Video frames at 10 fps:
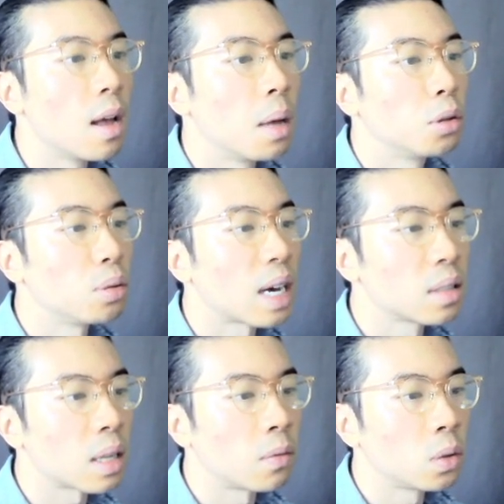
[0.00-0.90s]

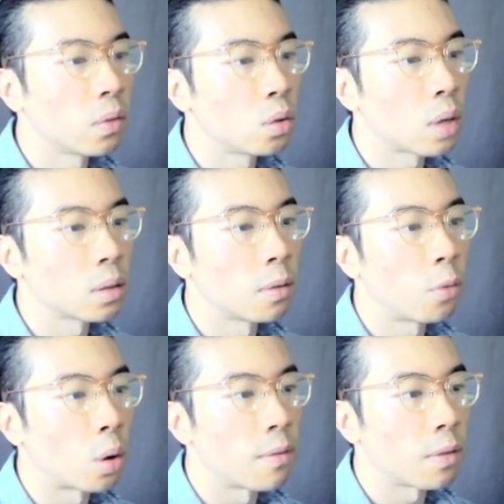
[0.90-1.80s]
2,700,
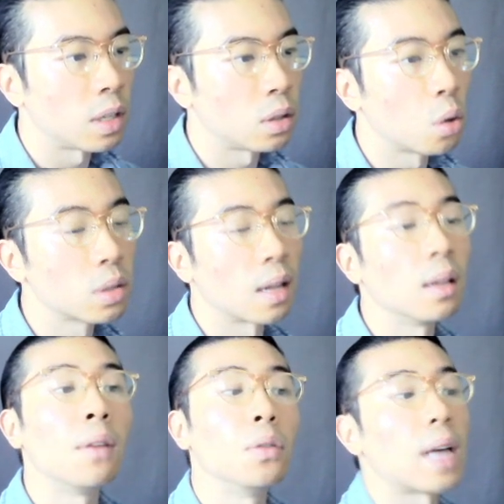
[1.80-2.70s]
2,450, those are
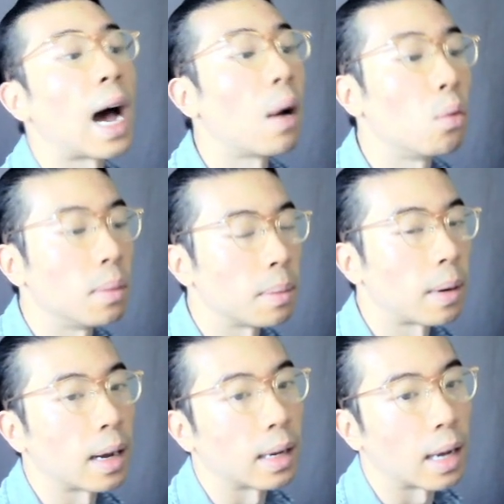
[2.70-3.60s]
the levels I would be
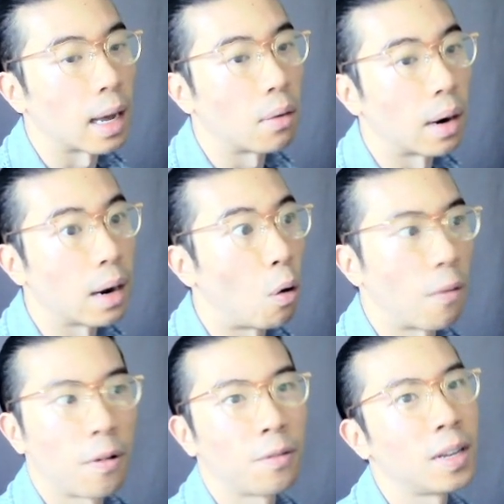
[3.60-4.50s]
buying at, right? Or
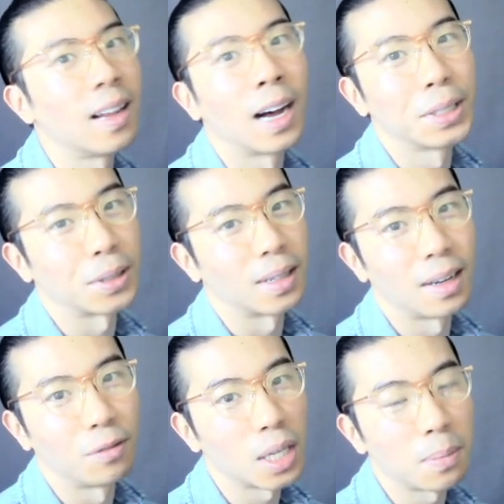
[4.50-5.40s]
1,500
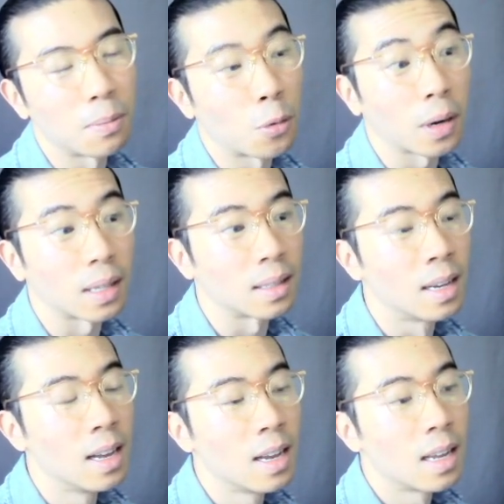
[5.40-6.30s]
if JP Morgan
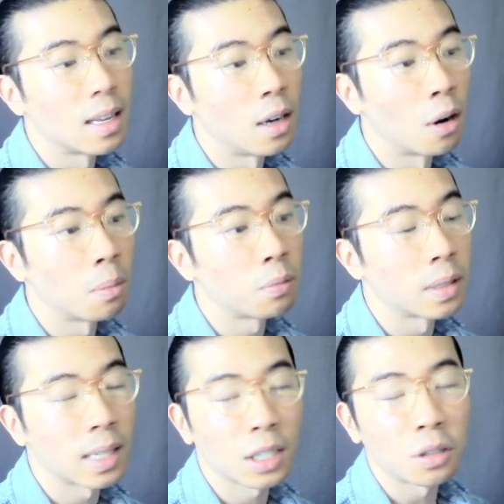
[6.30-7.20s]
you know,
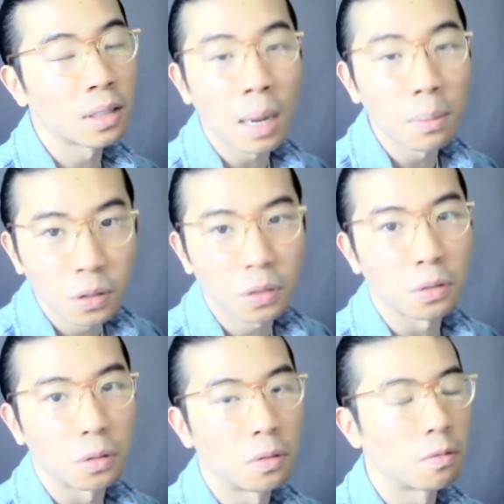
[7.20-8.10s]
prediction comes
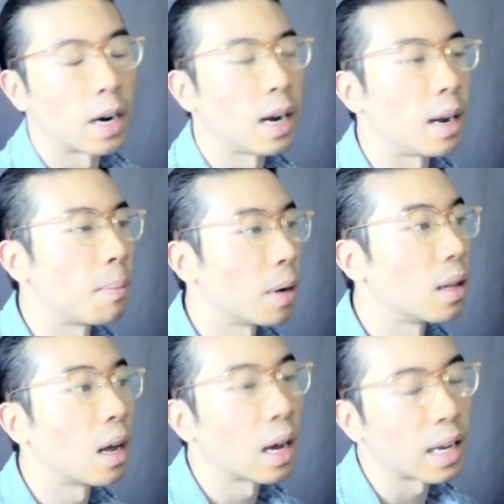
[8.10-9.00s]
true, right?
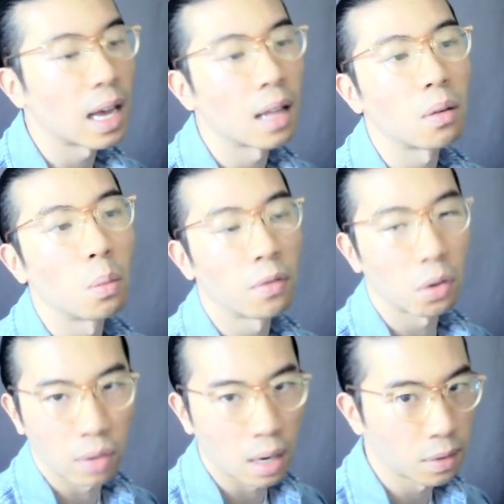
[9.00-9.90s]
But again, with a
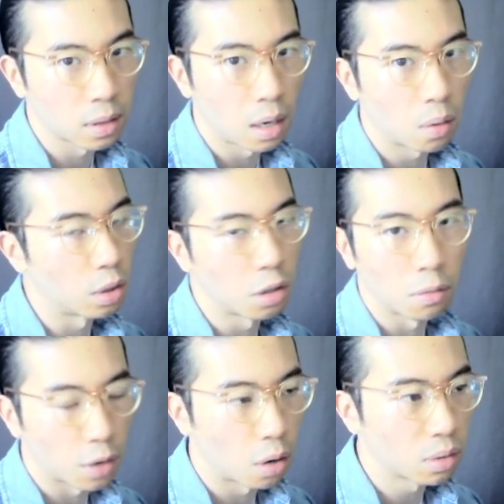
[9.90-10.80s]
grain of salt, we
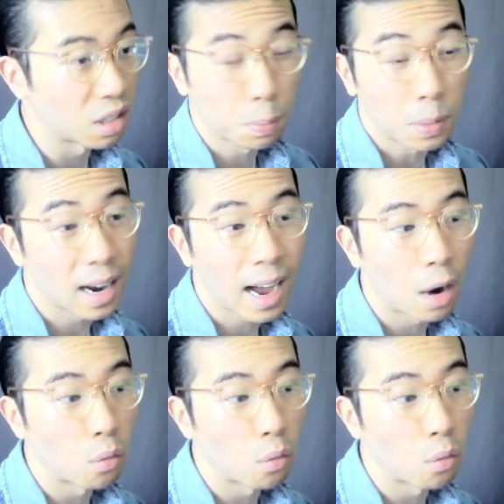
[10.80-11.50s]
don't know, despite how